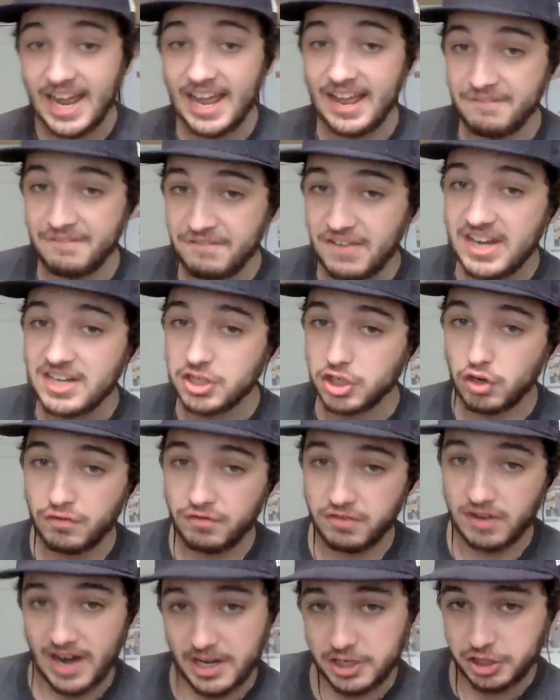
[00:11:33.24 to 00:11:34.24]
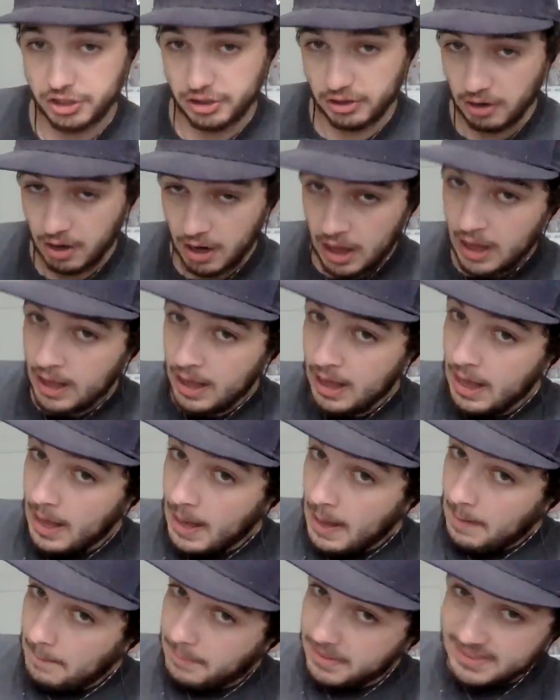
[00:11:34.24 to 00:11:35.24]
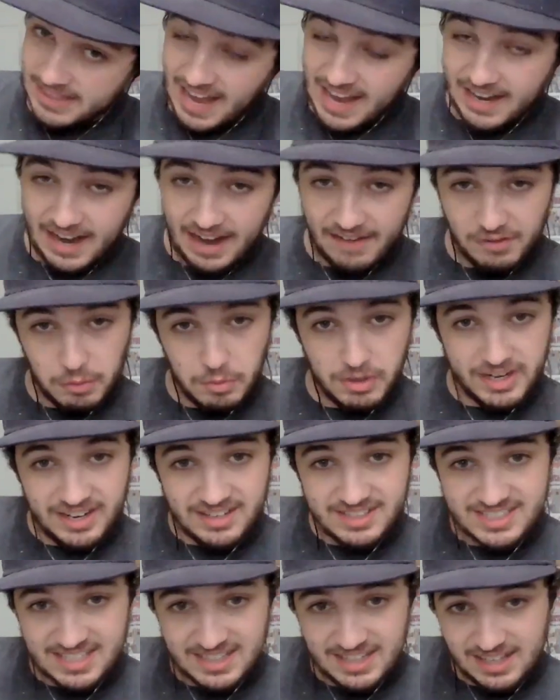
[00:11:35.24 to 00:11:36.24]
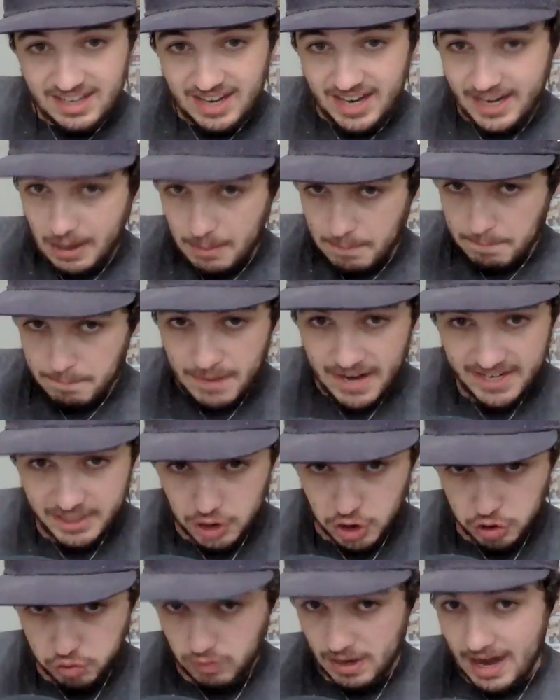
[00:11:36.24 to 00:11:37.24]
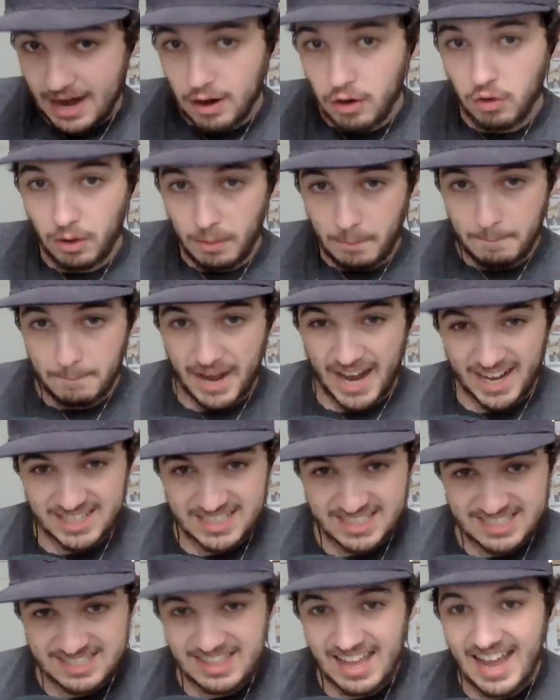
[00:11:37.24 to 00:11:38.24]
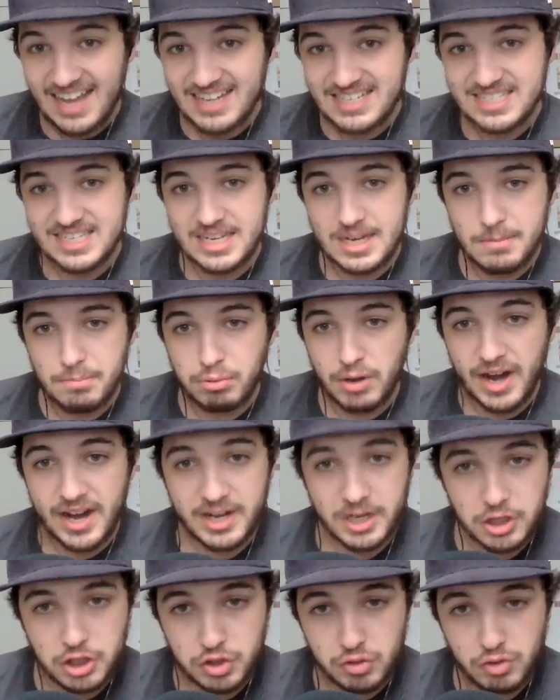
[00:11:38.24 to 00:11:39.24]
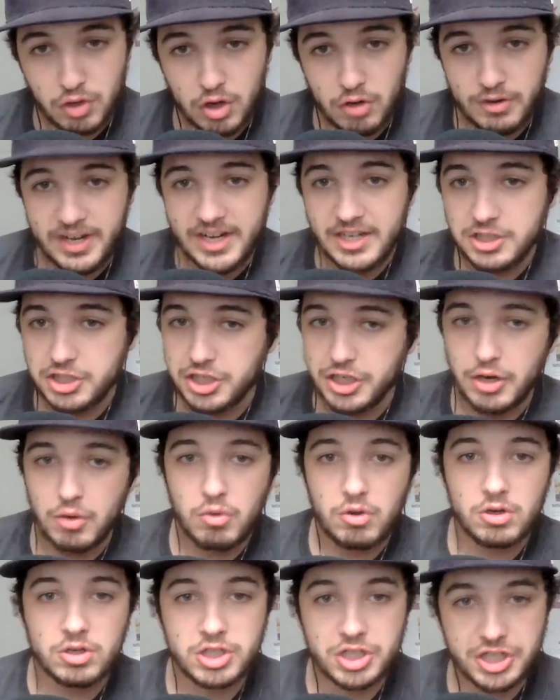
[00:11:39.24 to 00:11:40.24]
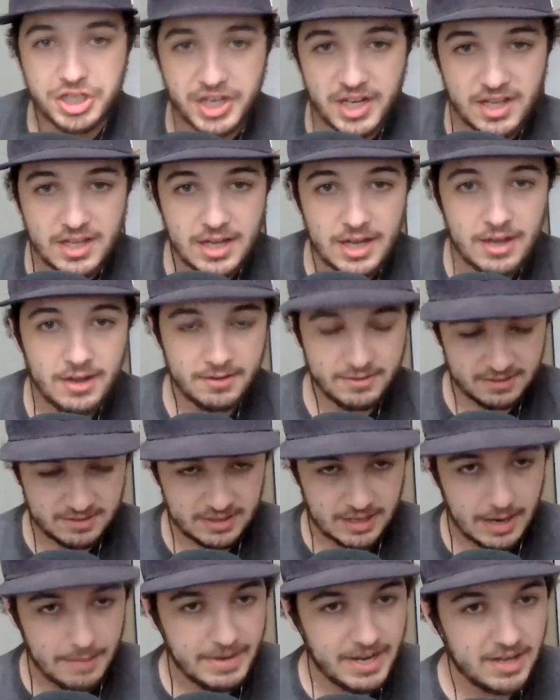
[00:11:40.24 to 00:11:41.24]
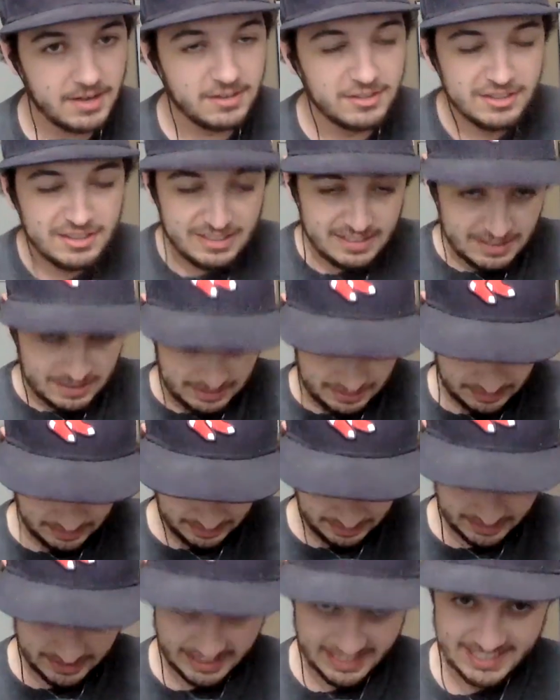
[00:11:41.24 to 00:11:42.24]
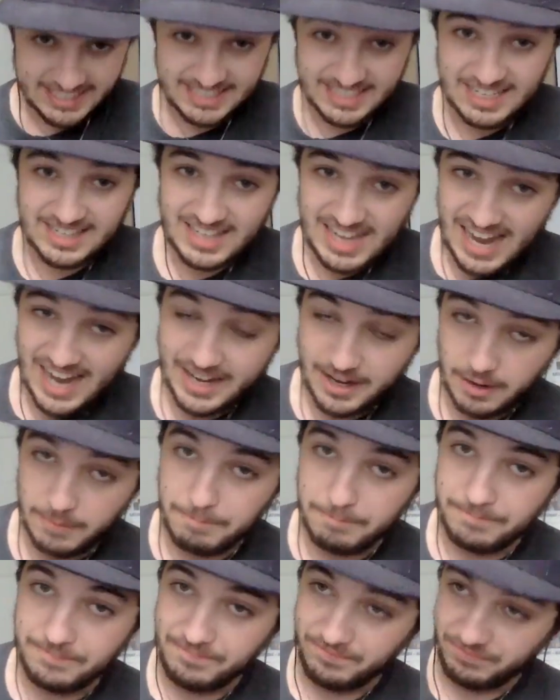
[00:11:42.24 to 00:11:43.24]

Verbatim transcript: a facial fracture. But then everyone else in the lineup, Mike Trout, Max Stassi, Brandon Drury, Gio Urshela. I mean, this is a lineup